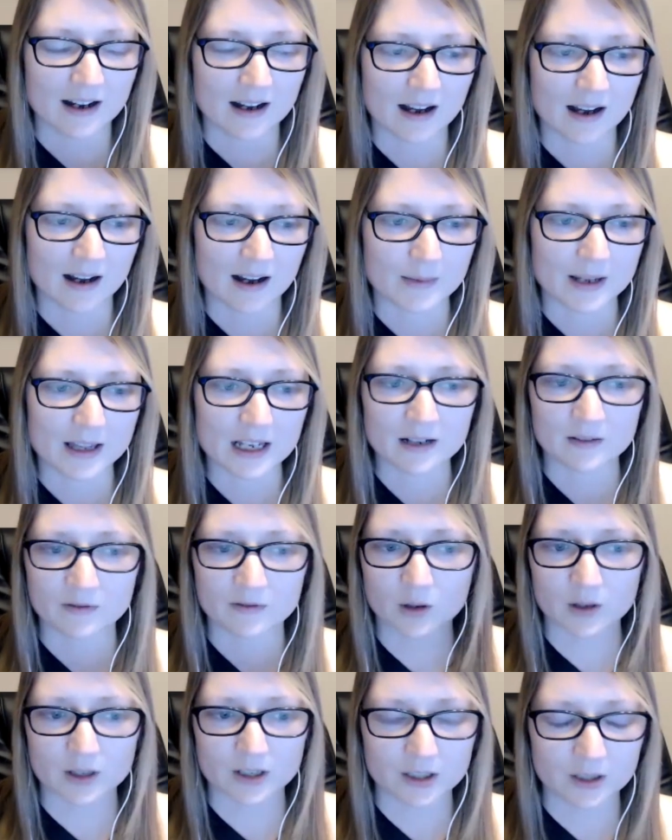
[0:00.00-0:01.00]
Um, and then, of
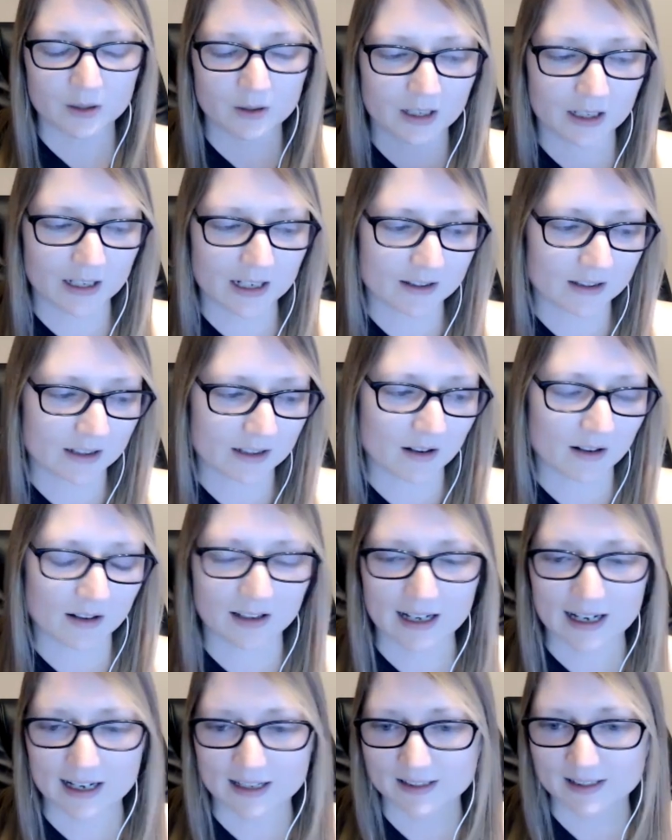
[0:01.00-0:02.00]
course, you can get the all
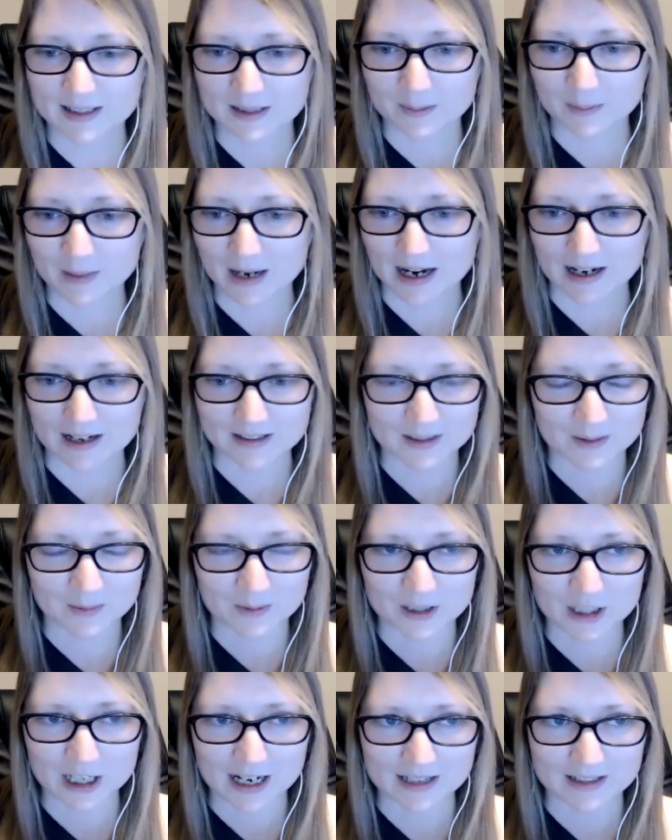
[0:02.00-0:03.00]
access pass,
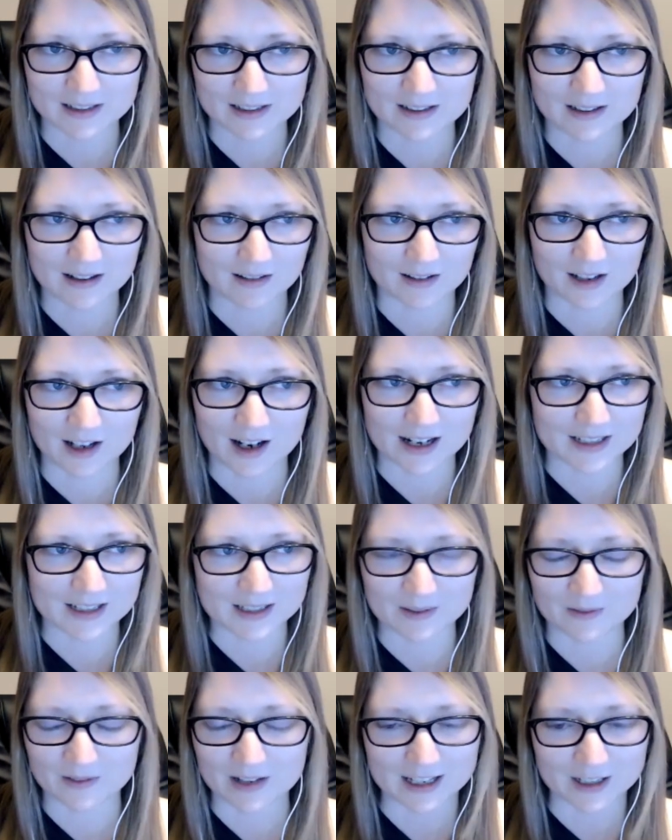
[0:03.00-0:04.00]
which has all kinds
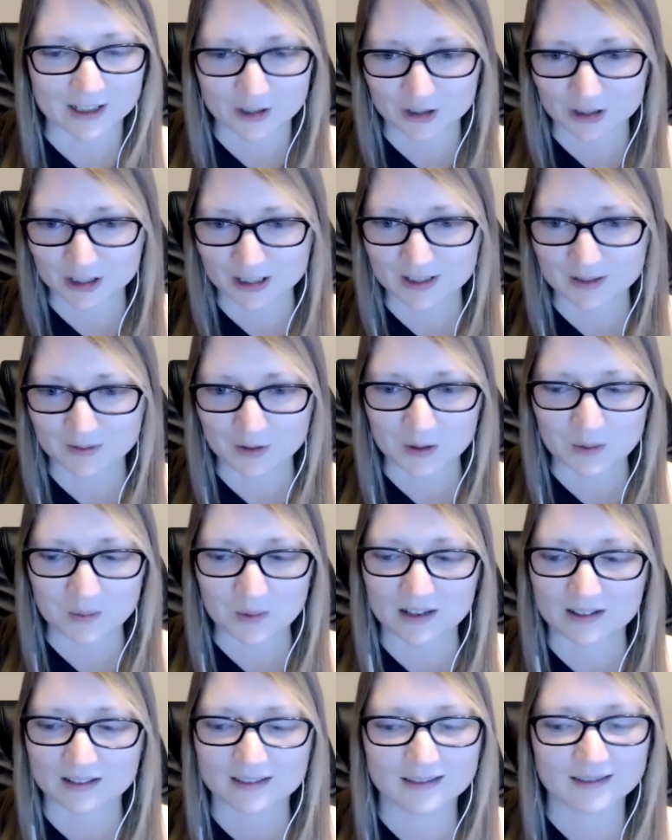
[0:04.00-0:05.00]
of extras if you
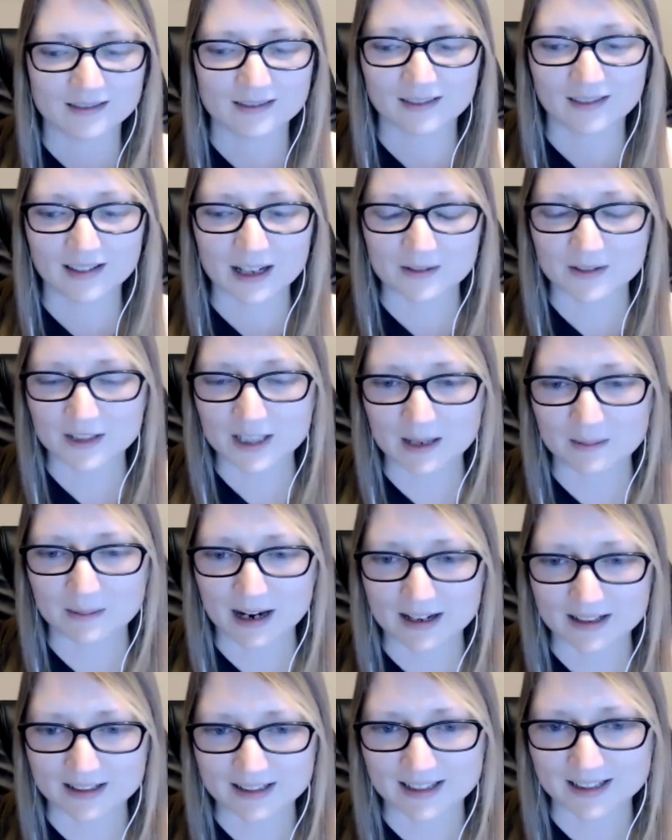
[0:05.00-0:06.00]
want lifetime
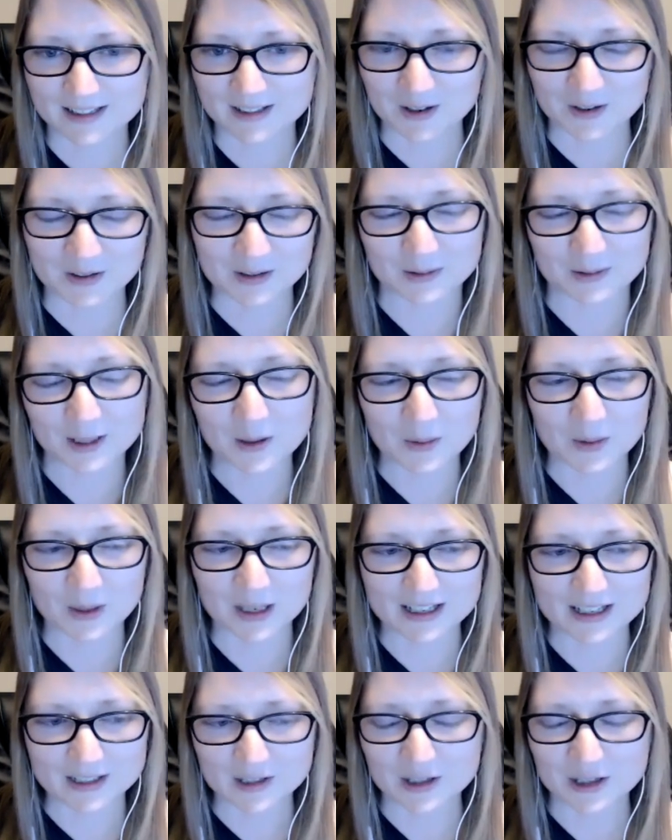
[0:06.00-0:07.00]
access to all the
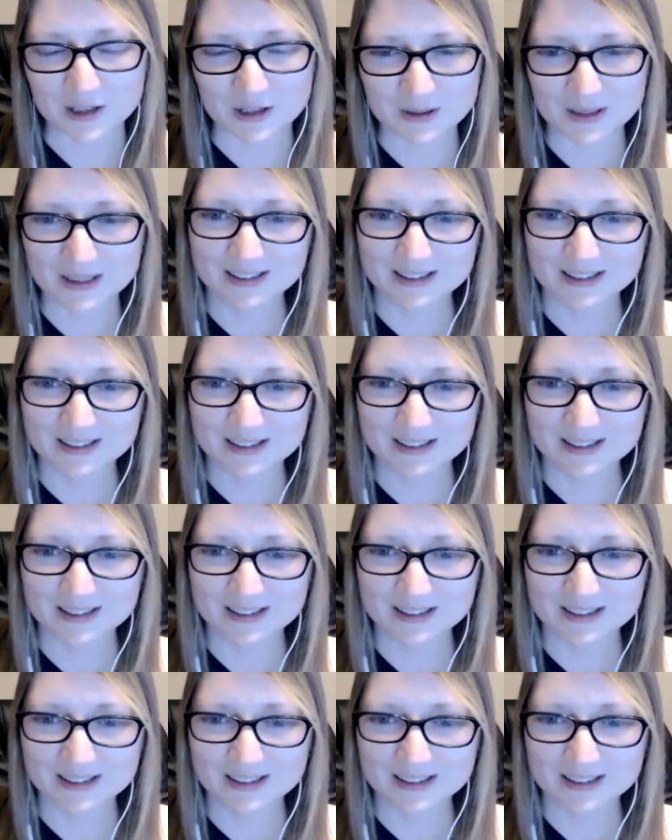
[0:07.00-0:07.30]
recordings too.